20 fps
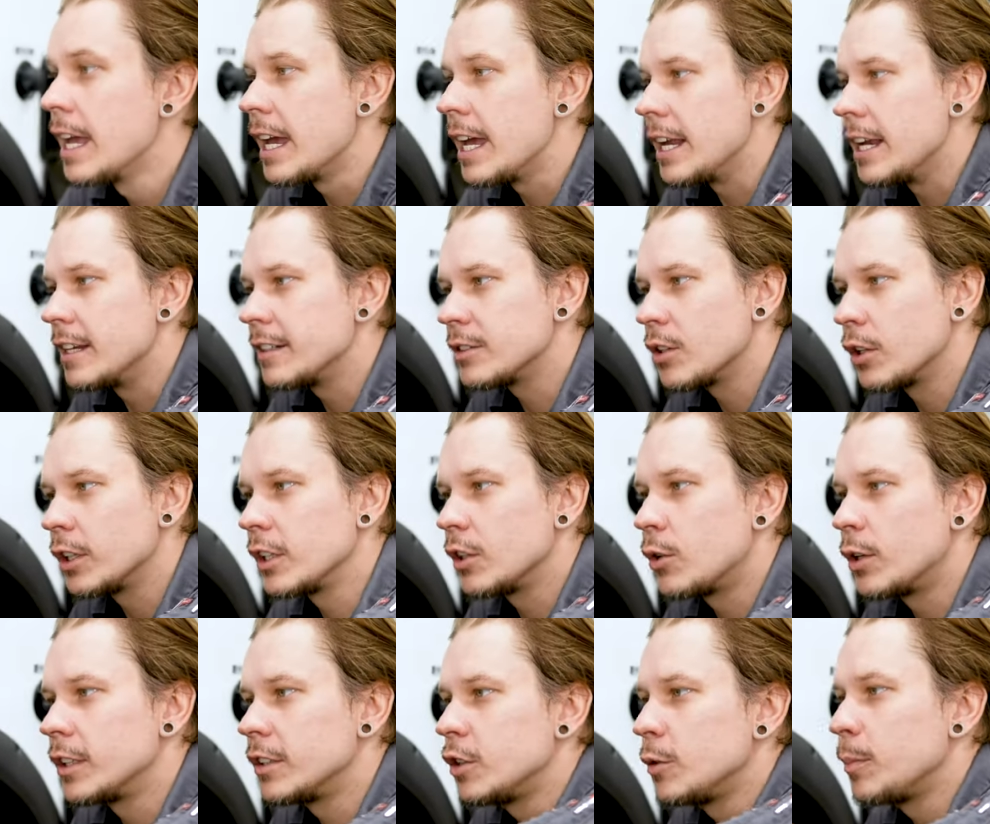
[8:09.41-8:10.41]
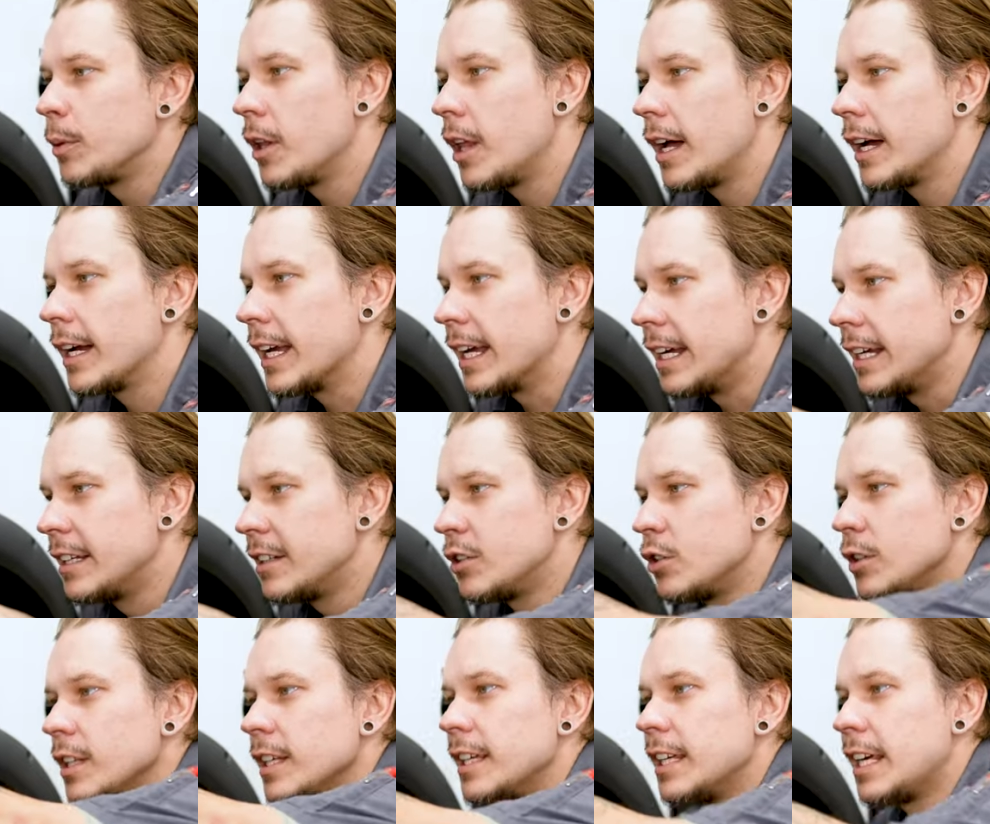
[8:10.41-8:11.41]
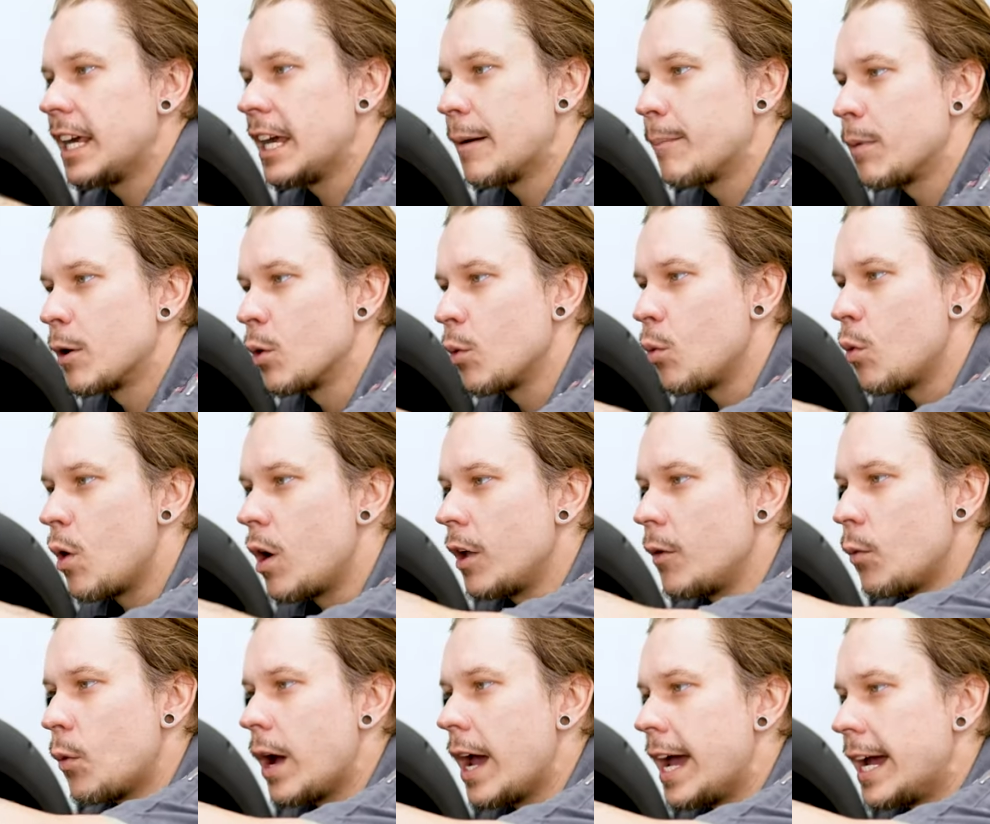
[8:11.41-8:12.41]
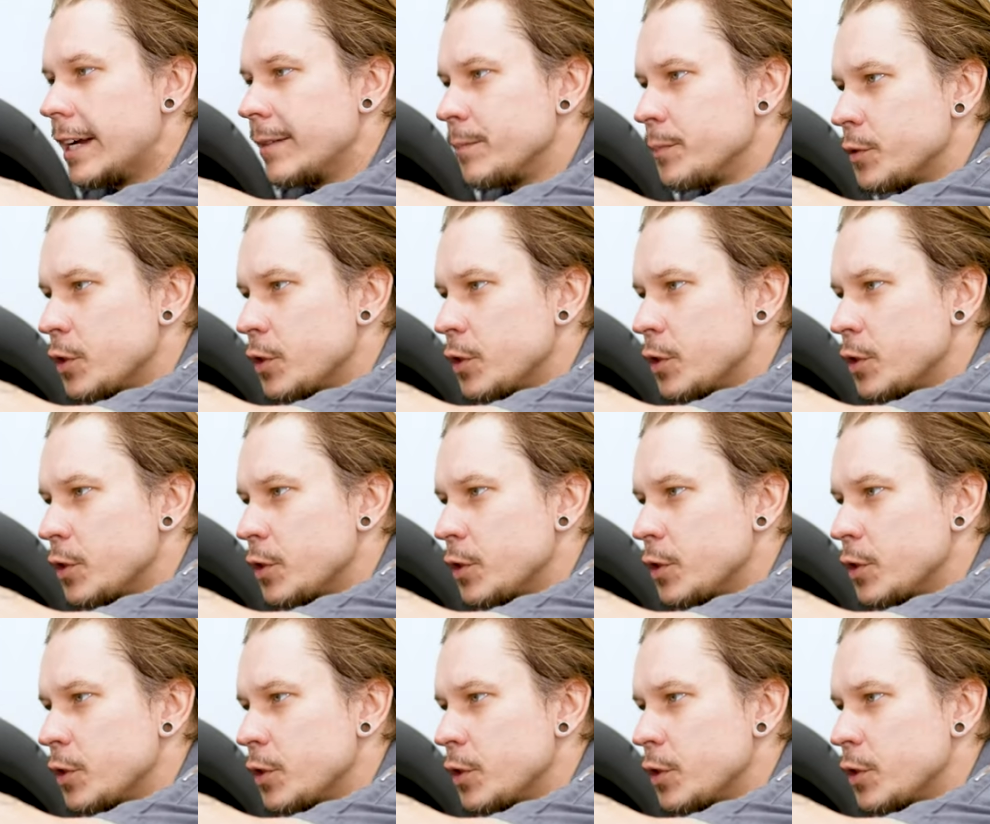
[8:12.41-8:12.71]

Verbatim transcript: It is only going to plug into the camper one way.